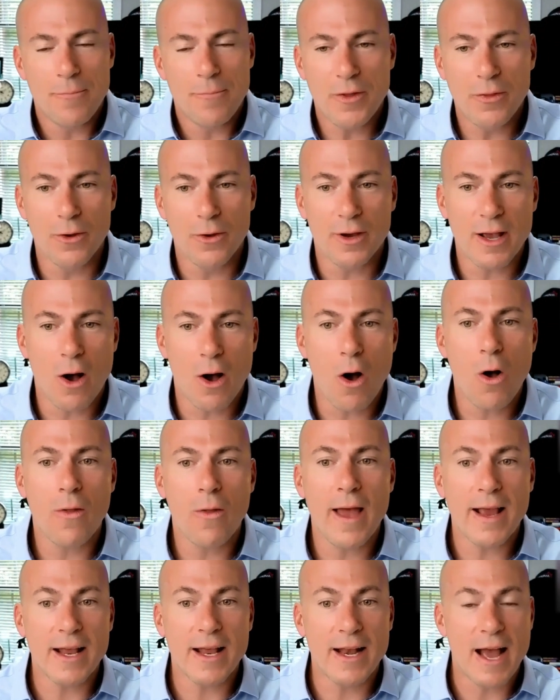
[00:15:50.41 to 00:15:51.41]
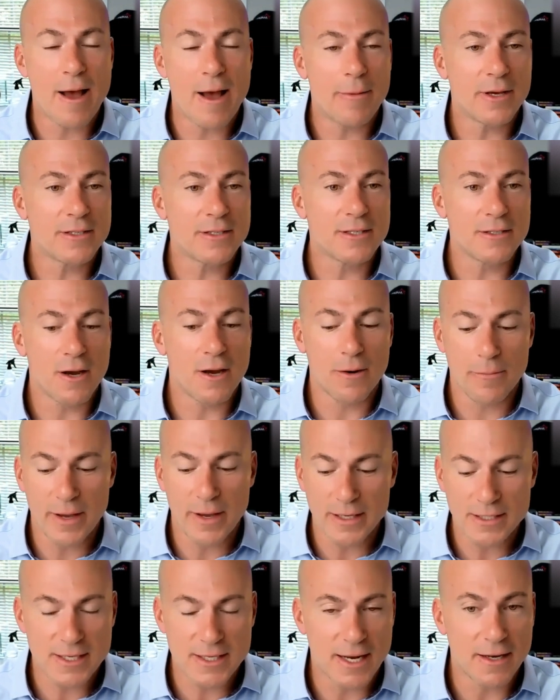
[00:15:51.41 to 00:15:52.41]
And look, all economics are
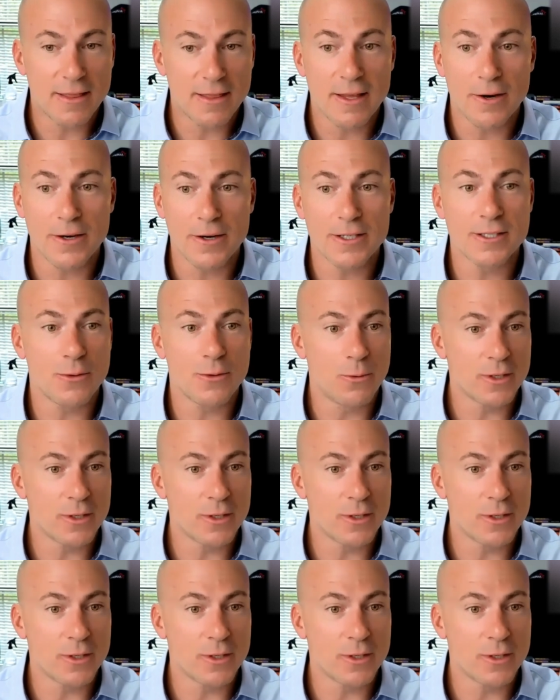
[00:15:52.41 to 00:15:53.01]
based on theories